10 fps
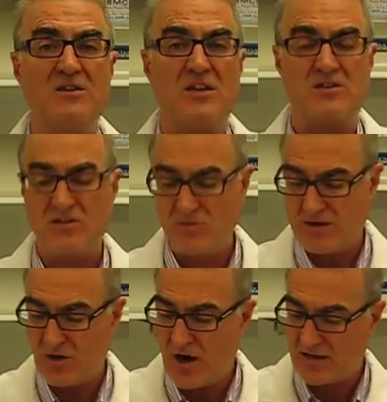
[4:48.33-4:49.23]
Just as
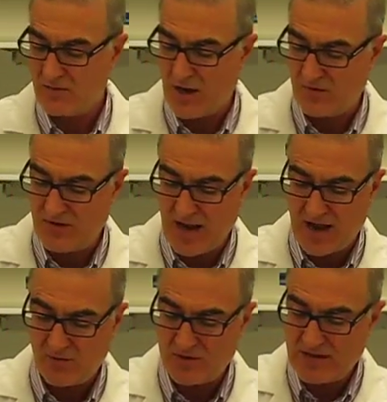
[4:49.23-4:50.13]
we talked about the
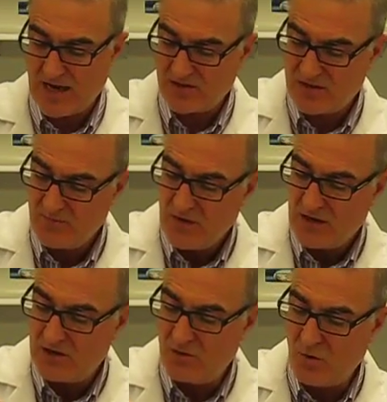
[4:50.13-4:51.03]
aqua test,
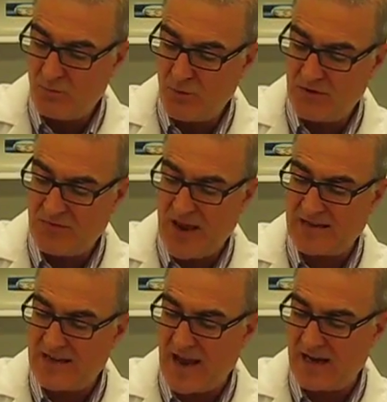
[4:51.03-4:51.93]
you will put
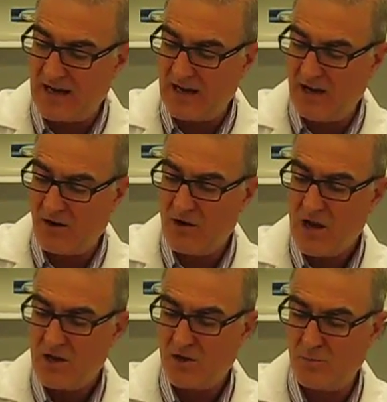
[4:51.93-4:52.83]
that data here,
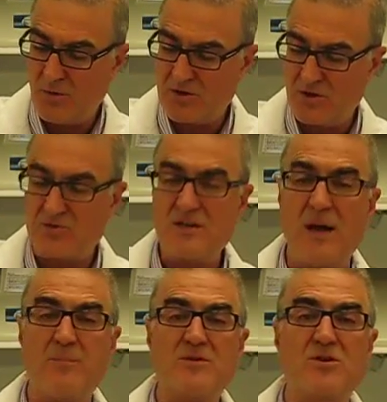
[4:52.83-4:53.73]
you'll put your
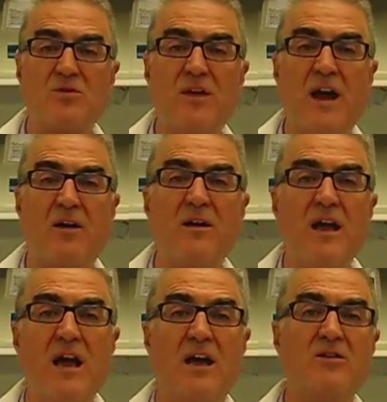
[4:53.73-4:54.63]
temperature there,
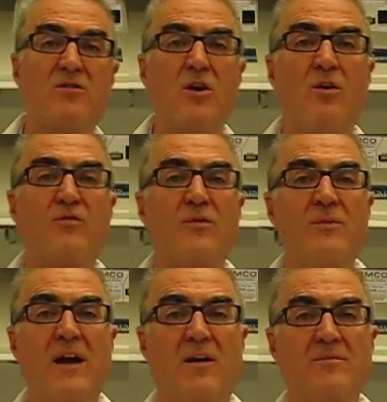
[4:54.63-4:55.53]
and you'll go from
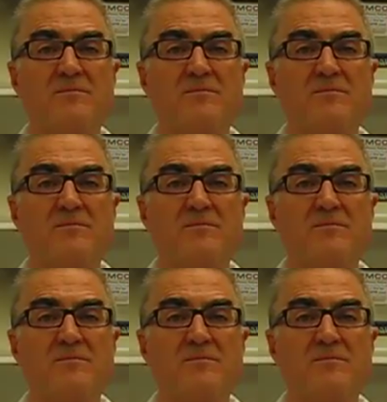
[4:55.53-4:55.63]
there.